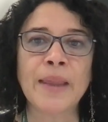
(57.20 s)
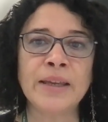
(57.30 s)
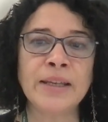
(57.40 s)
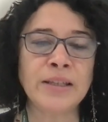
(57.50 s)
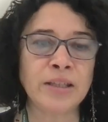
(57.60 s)

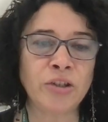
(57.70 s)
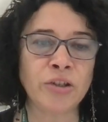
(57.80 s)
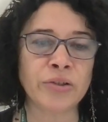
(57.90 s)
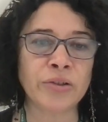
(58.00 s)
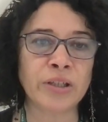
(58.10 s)
In
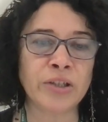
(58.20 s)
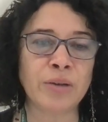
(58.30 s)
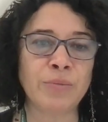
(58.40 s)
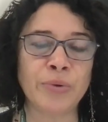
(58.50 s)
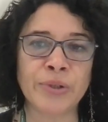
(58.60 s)
addition, the
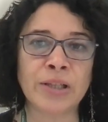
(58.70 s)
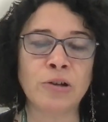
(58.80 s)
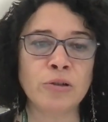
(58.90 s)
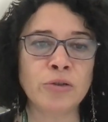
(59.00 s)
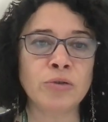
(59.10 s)
tribunal
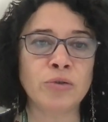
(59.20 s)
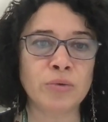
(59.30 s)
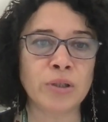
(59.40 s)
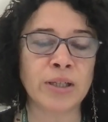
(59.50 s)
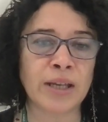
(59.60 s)
also
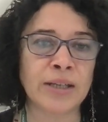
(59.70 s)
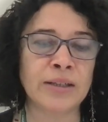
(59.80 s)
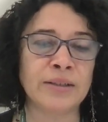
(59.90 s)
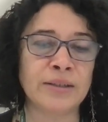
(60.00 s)
took and